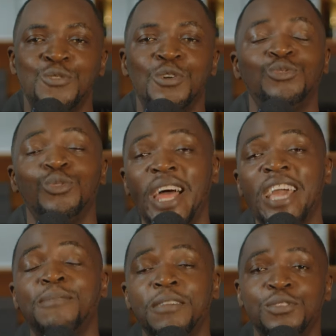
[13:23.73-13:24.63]
You're going to
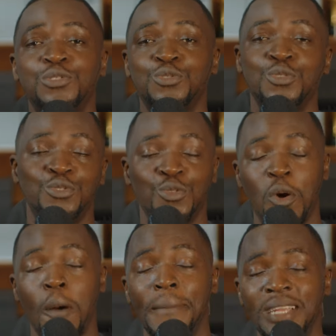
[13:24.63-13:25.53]
like my videos, going to
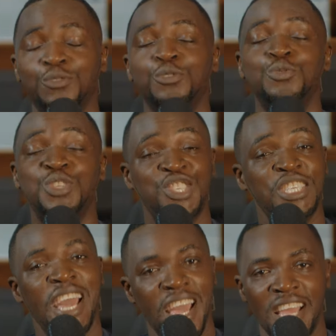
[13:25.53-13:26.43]
comment, going to
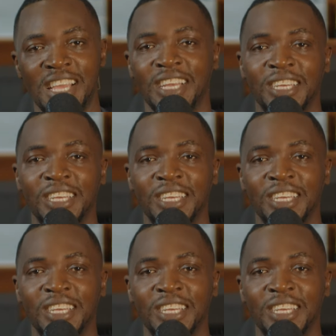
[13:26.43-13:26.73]
share,